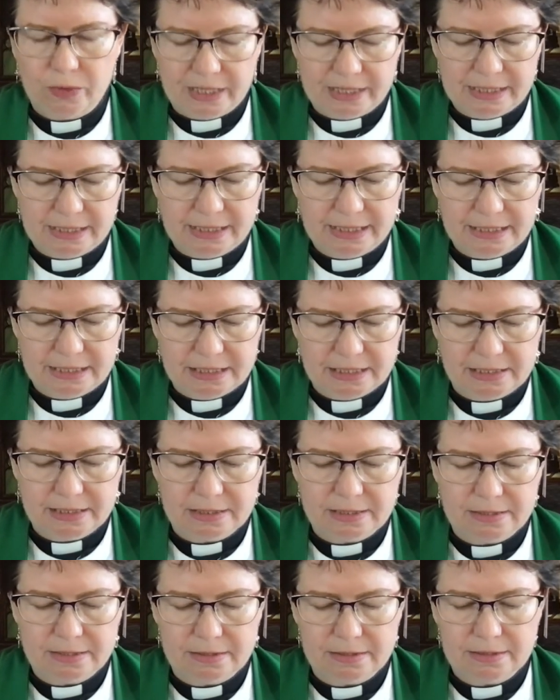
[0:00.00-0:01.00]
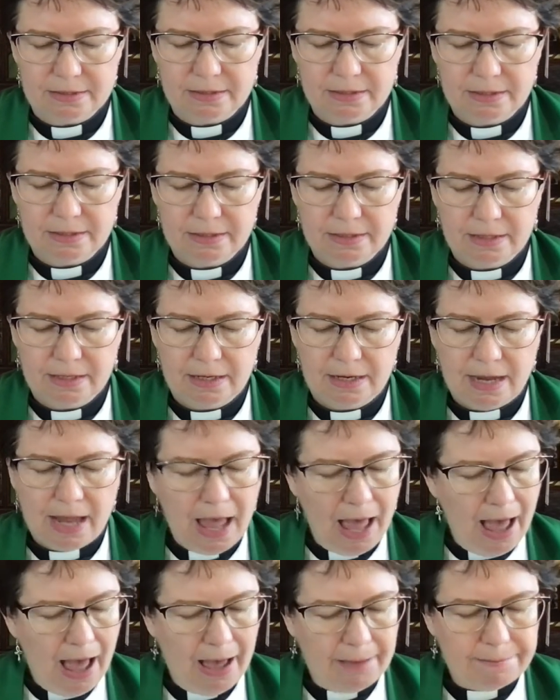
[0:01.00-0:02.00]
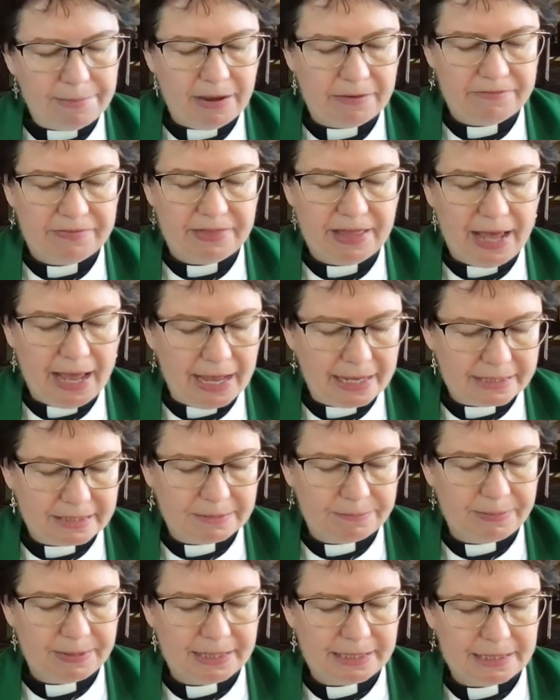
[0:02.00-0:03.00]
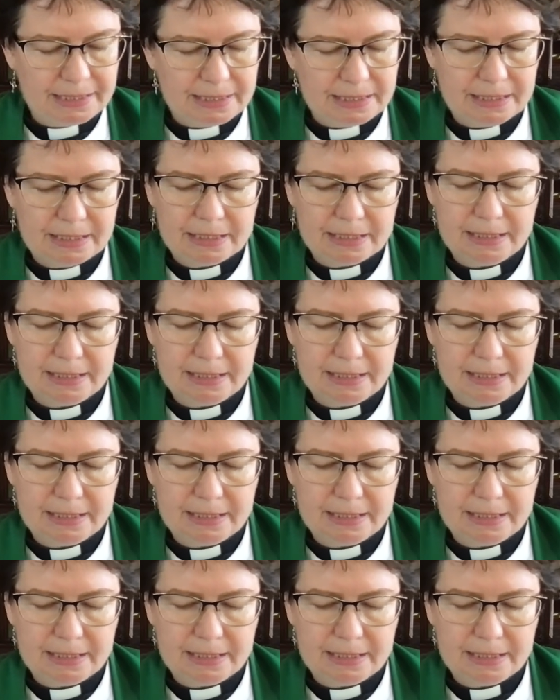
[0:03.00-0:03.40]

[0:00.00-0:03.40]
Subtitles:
allegiance, above the husband,